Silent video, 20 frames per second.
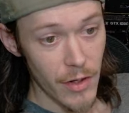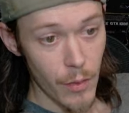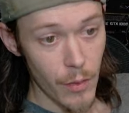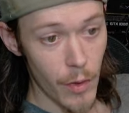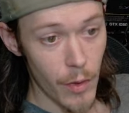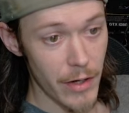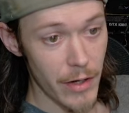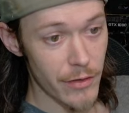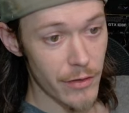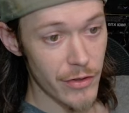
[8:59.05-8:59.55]

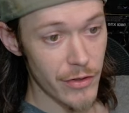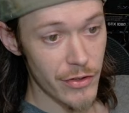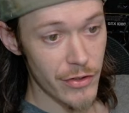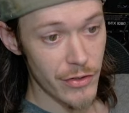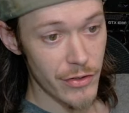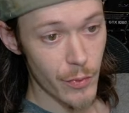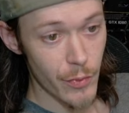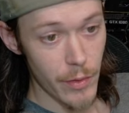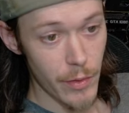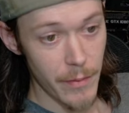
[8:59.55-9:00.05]
Y Cruncher
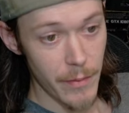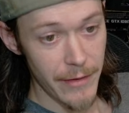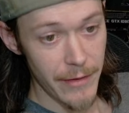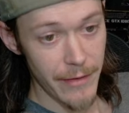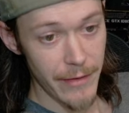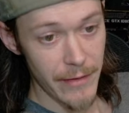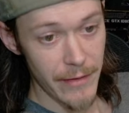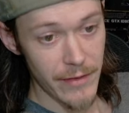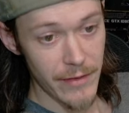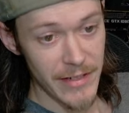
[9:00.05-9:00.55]
is one of my
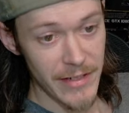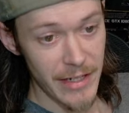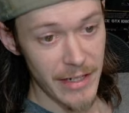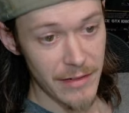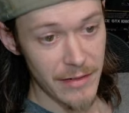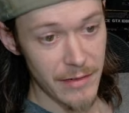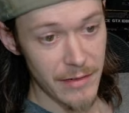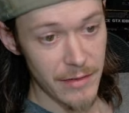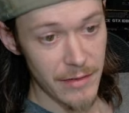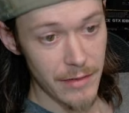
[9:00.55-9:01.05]
favorite tests.